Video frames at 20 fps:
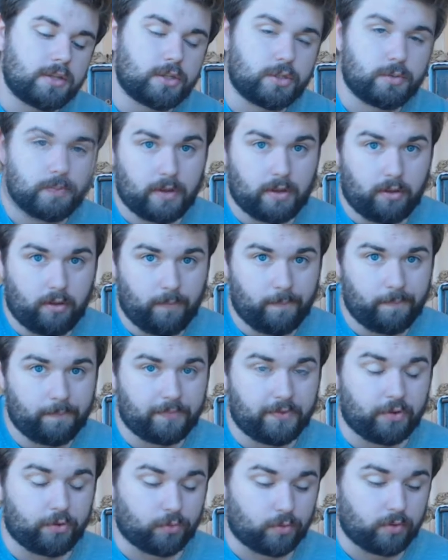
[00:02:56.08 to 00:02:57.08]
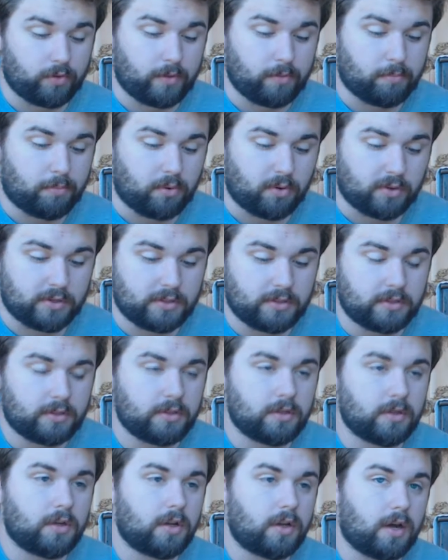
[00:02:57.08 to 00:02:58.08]
Smell is really
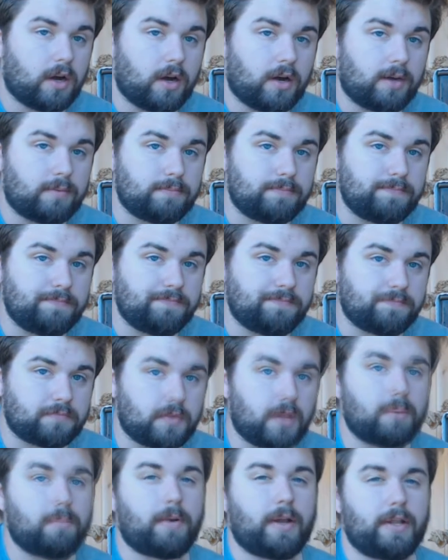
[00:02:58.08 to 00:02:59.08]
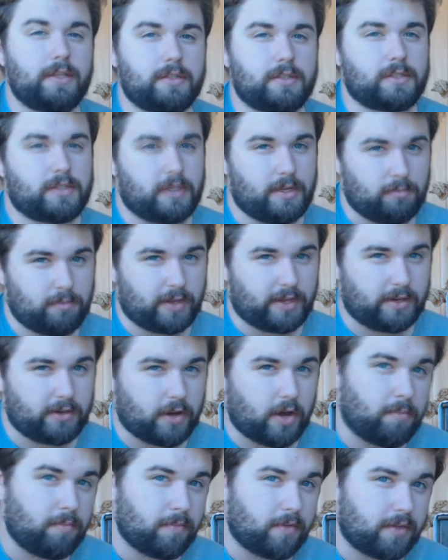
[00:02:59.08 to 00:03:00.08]
important. It might seem like a
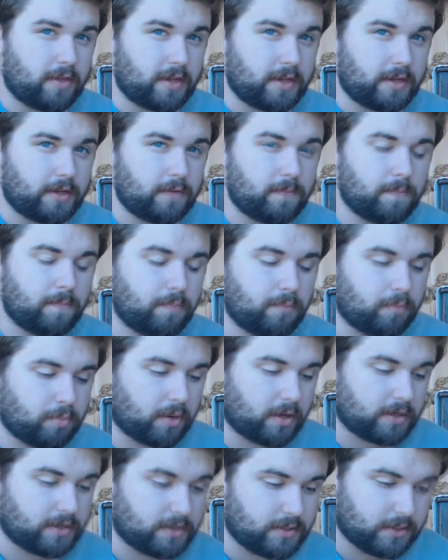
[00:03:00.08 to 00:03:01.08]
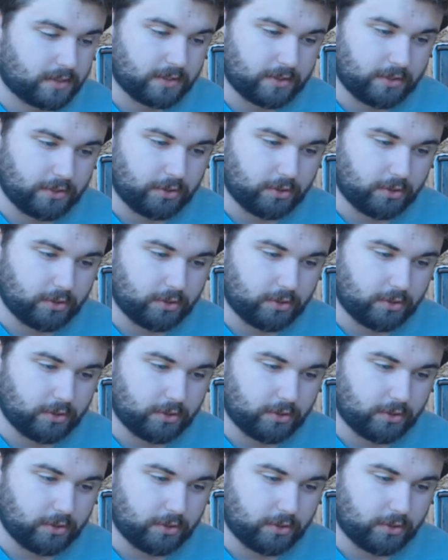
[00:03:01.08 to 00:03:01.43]
dumb thing, but